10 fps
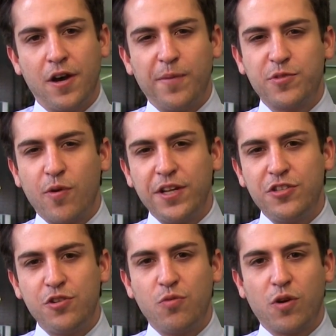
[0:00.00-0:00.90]
up
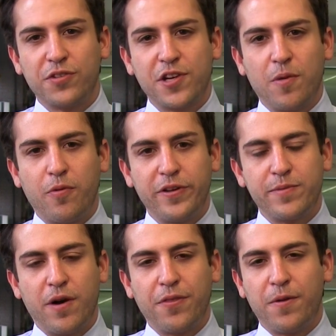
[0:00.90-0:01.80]
22 world-scale
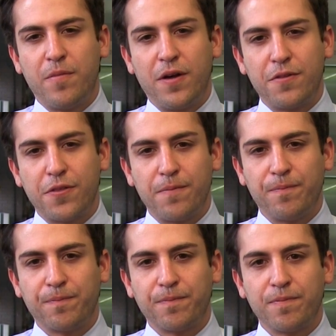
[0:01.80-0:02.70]
points month-on-month.
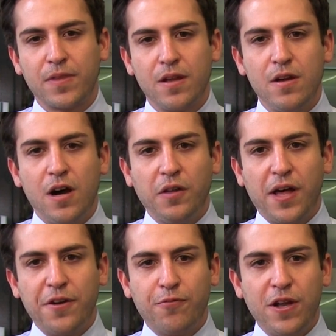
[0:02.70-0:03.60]
A
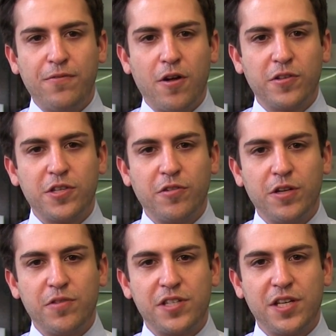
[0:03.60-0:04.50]
lot of rate
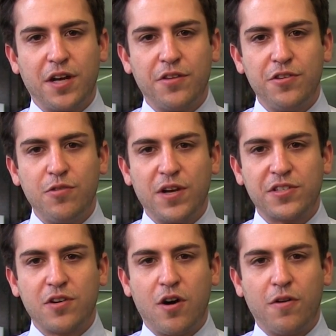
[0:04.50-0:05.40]
volatility was seen on the
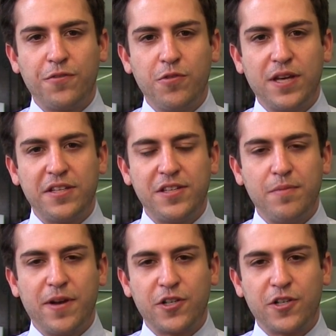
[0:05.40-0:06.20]
U.S. Gulf UKC